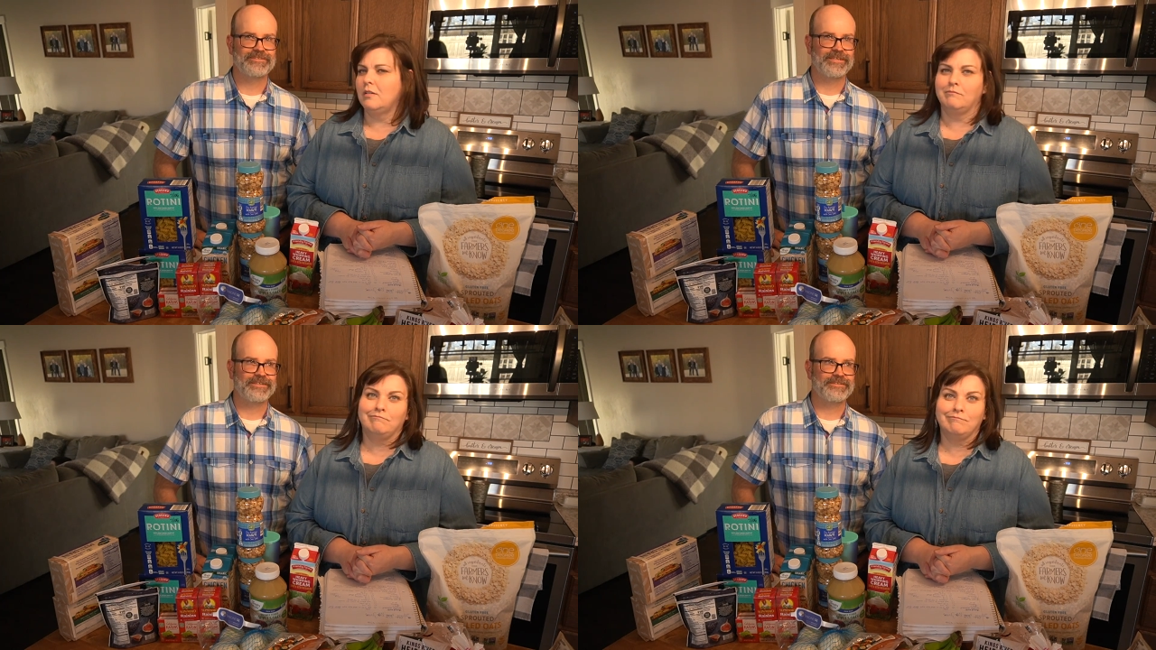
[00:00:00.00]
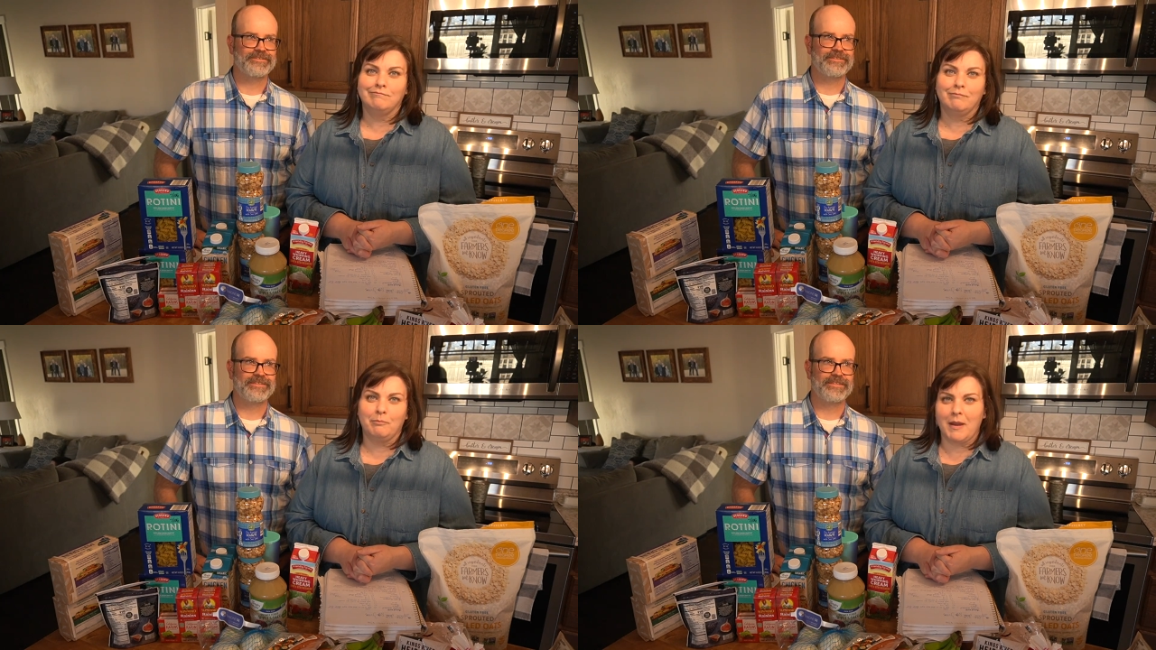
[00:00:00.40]
Speaker 1: like
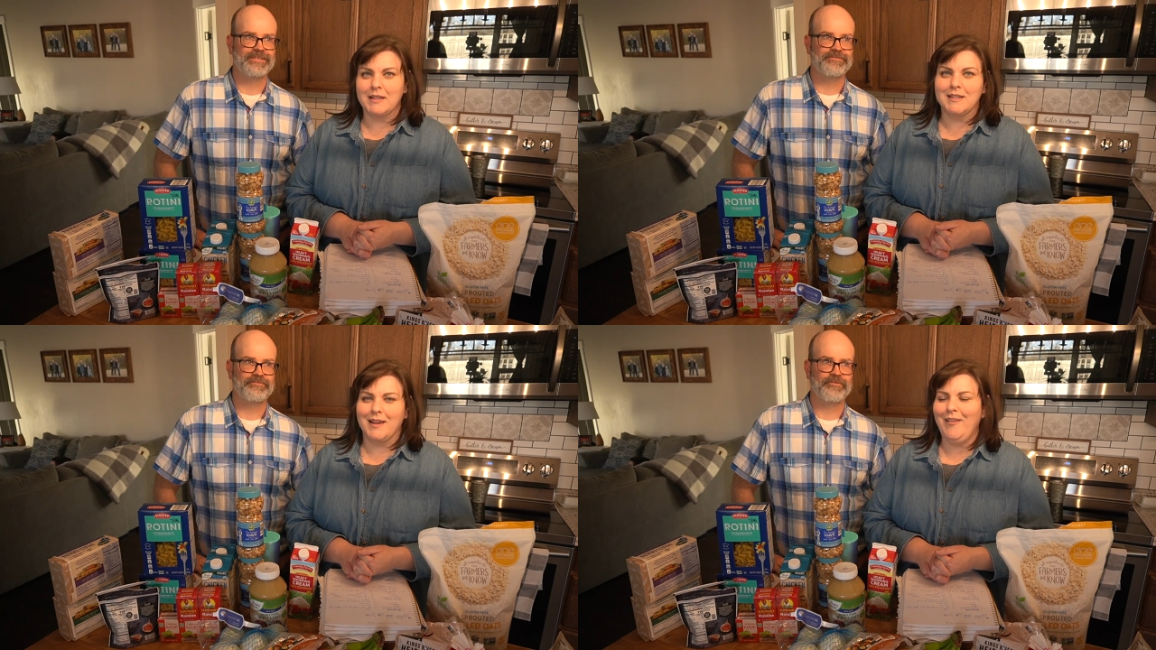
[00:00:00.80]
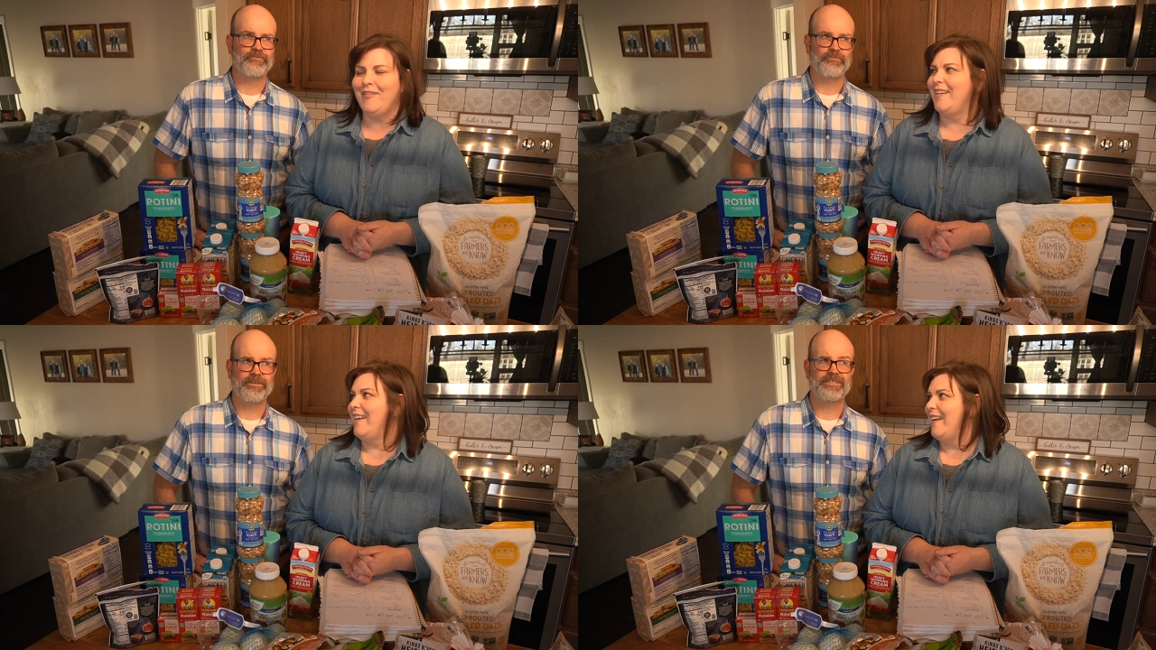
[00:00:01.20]
the stuff.
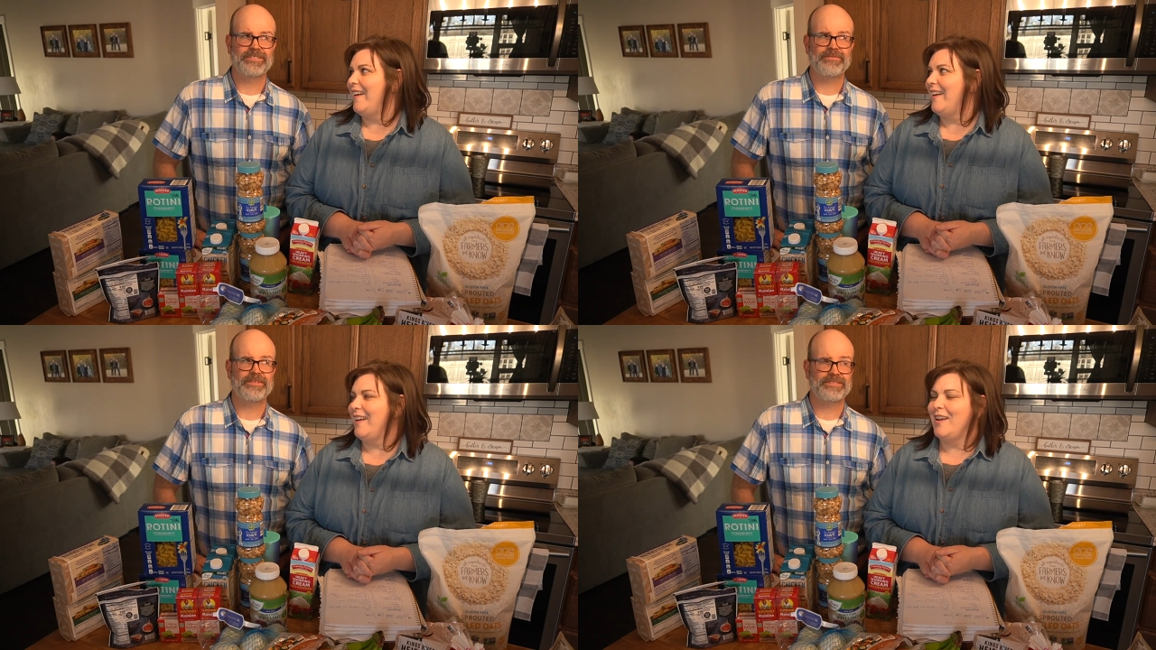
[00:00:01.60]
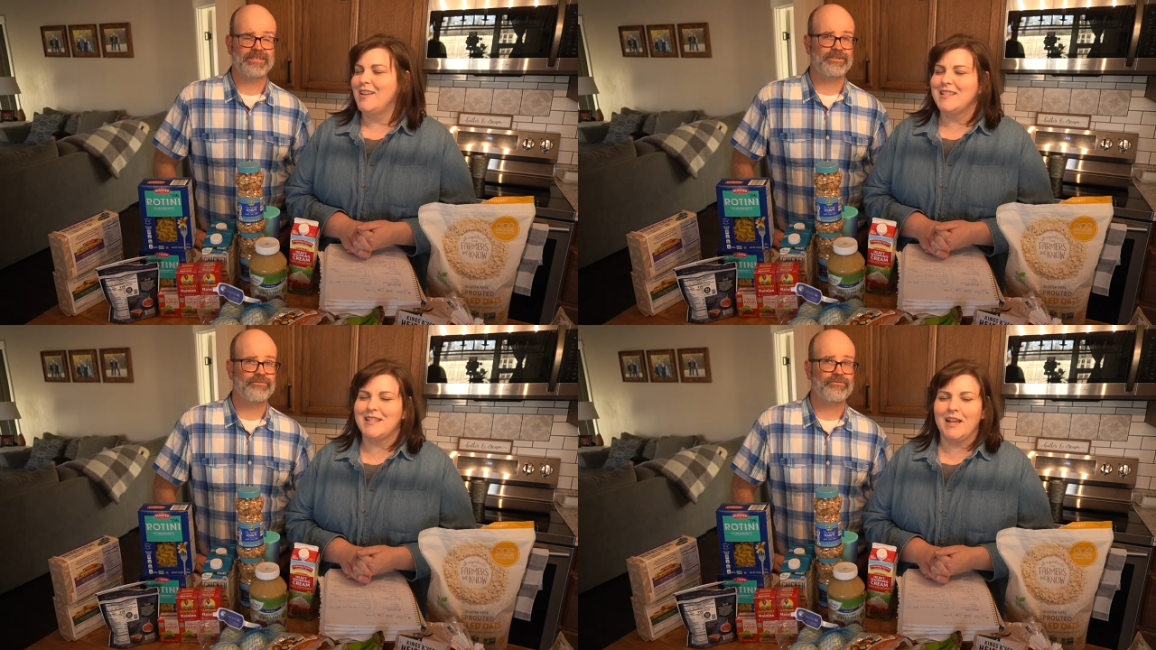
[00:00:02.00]
really stuff that's not good